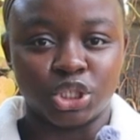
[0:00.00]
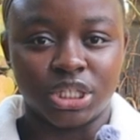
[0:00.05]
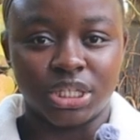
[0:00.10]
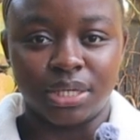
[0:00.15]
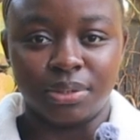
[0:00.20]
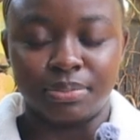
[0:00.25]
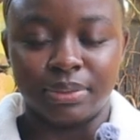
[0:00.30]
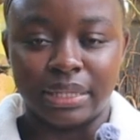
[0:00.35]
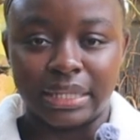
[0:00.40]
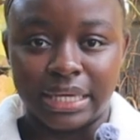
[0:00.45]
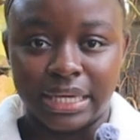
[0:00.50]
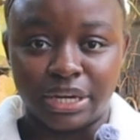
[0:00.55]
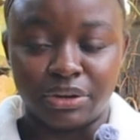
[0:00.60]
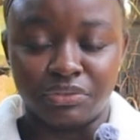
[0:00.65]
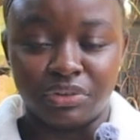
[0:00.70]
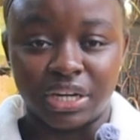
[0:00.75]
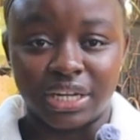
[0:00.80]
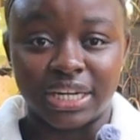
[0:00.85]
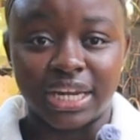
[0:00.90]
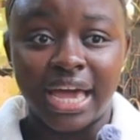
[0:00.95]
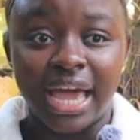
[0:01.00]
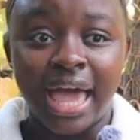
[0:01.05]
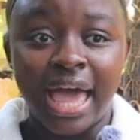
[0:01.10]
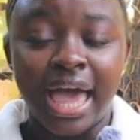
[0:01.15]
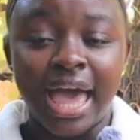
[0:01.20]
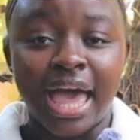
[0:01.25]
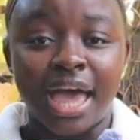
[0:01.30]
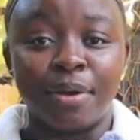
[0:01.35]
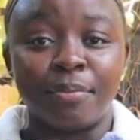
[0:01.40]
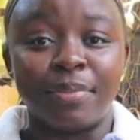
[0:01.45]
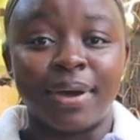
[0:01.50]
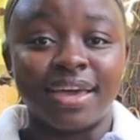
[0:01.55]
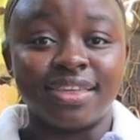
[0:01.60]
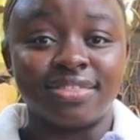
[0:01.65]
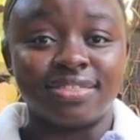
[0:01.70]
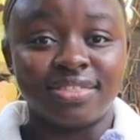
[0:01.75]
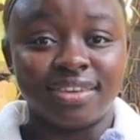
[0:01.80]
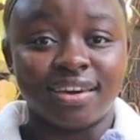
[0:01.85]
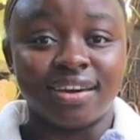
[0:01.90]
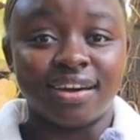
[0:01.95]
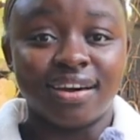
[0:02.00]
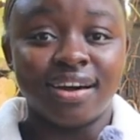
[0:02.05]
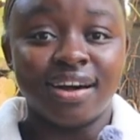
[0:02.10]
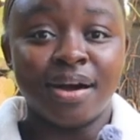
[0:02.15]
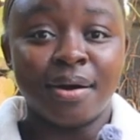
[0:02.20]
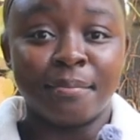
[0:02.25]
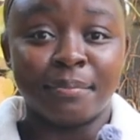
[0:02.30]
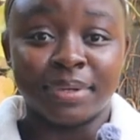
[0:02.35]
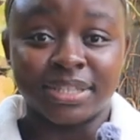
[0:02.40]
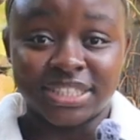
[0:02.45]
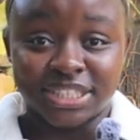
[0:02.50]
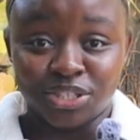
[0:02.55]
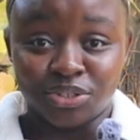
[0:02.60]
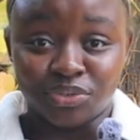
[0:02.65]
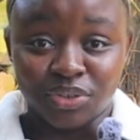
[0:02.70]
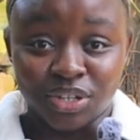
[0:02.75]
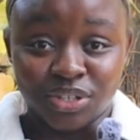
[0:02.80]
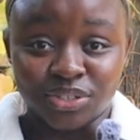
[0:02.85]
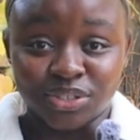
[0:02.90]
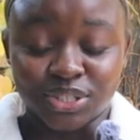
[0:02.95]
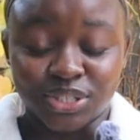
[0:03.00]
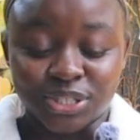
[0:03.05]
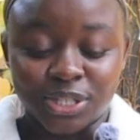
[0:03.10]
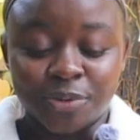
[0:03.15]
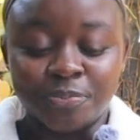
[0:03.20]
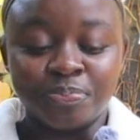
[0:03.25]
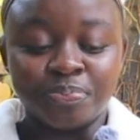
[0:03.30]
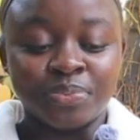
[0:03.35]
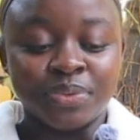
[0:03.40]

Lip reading: to keep layering and buy thick materials.